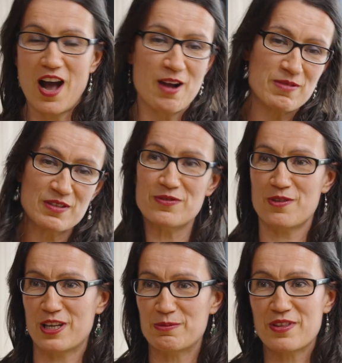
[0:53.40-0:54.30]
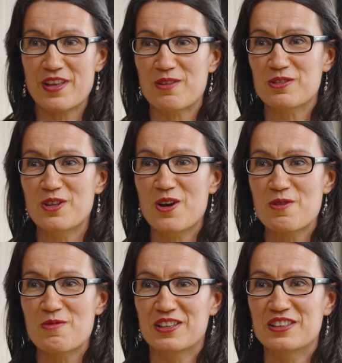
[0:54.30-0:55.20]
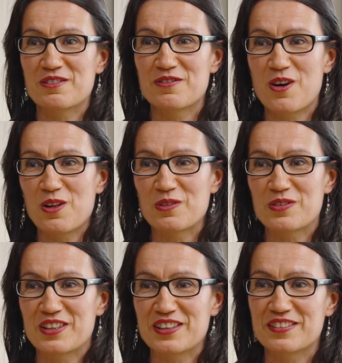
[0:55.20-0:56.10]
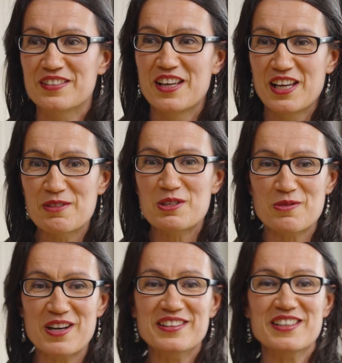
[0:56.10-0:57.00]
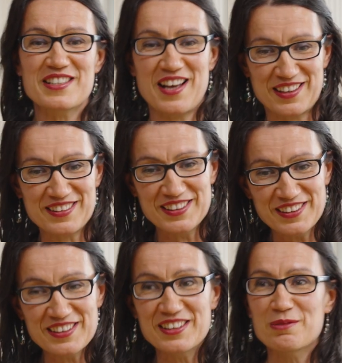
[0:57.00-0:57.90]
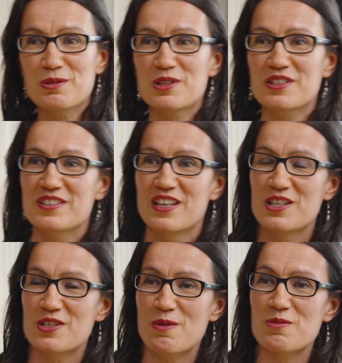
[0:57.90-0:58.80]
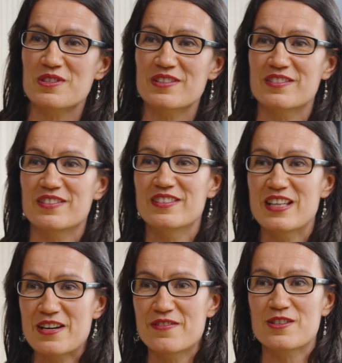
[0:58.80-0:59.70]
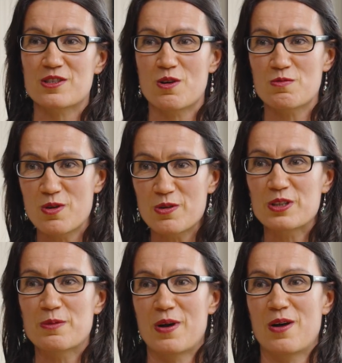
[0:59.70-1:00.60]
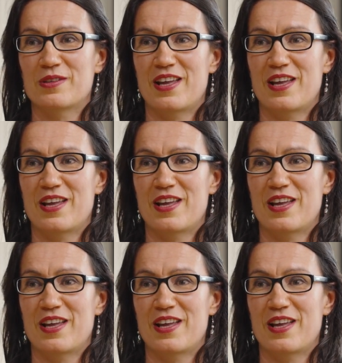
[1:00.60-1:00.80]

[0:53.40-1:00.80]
I went for it without knowing what it involved, and it was quite exciting, and so I wasn't nervous or worried about